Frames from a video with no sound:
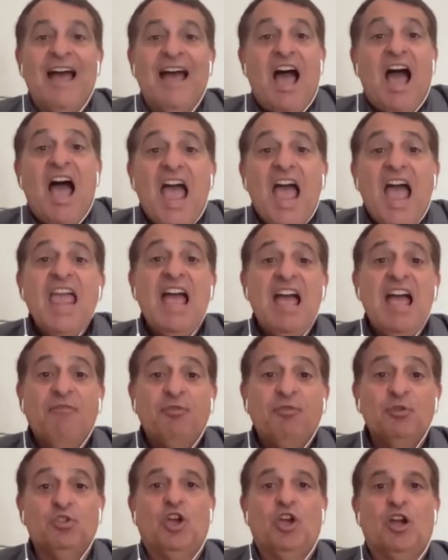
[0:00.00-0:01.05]
I have
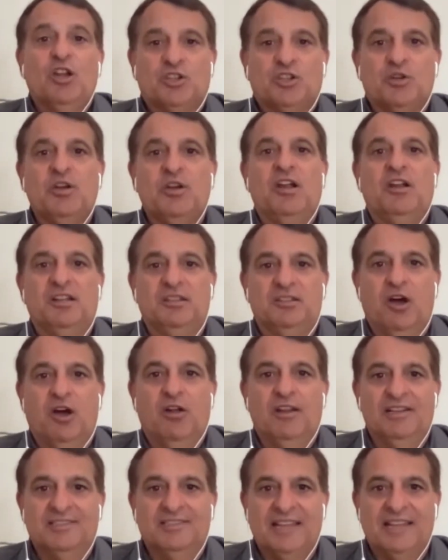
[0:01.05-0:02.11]
to charge
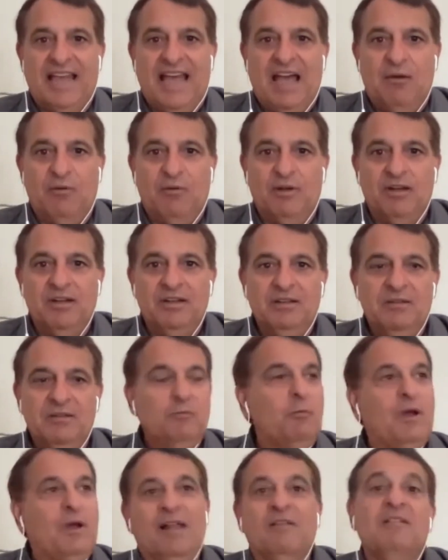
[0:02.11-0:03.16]
$300 an hour.
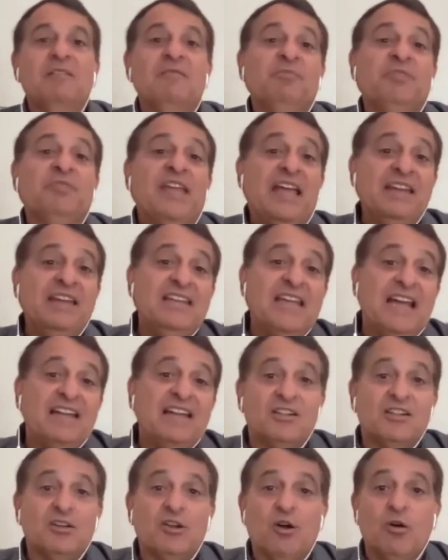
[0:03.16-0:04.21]
Well, 10
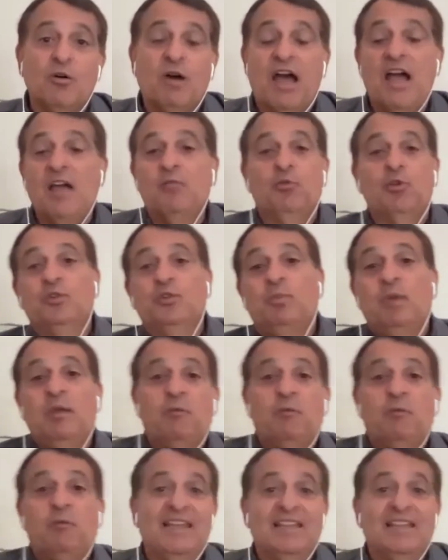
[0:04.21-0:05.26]
years ago, I would be
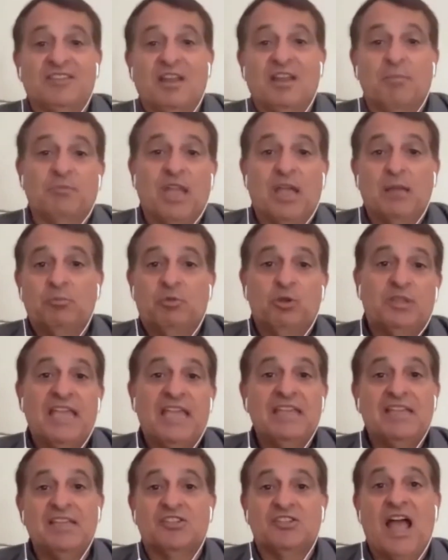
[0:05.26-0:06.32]
willing sometimes to
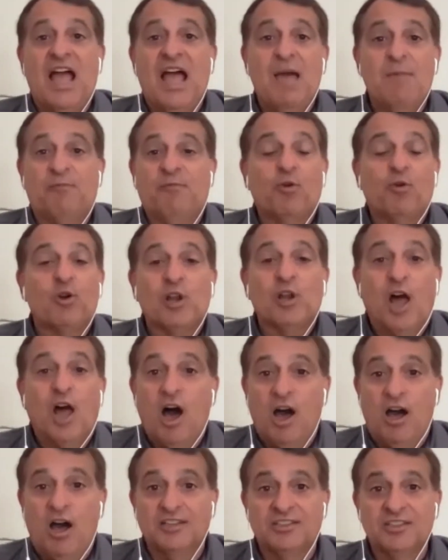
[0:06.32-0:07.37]
take a job for
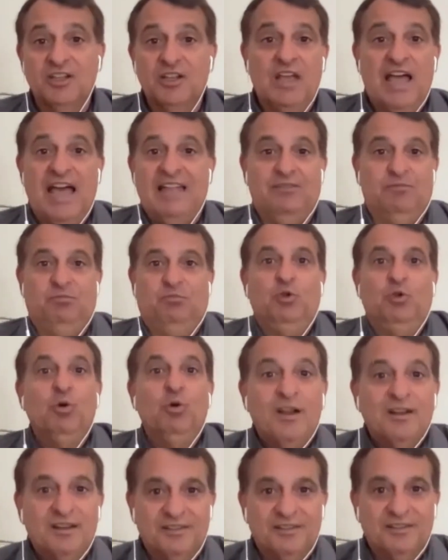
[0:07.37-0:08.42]
loss at
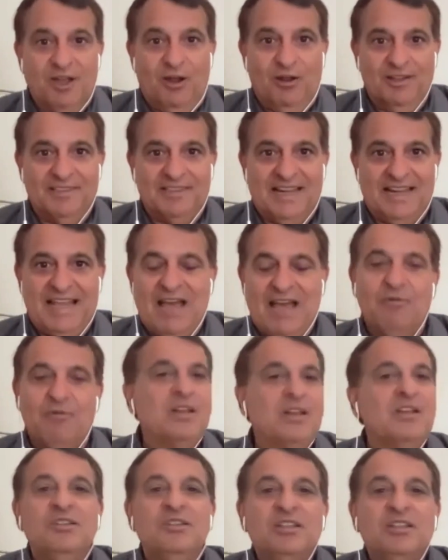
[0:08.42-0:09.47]
$200 an hour.
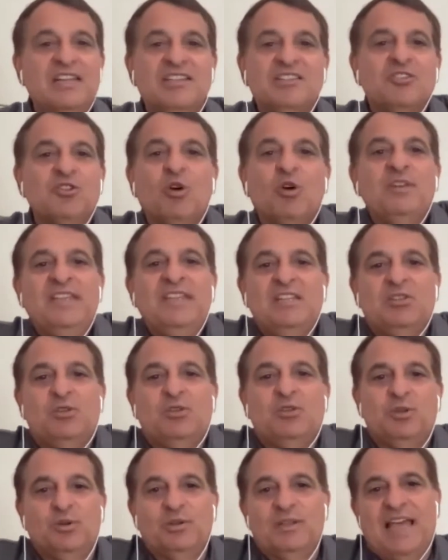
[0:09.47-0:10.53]
There's no need to
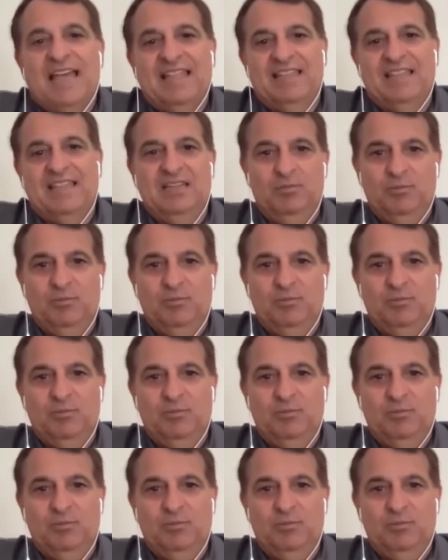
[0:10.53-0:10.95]
do that anymore.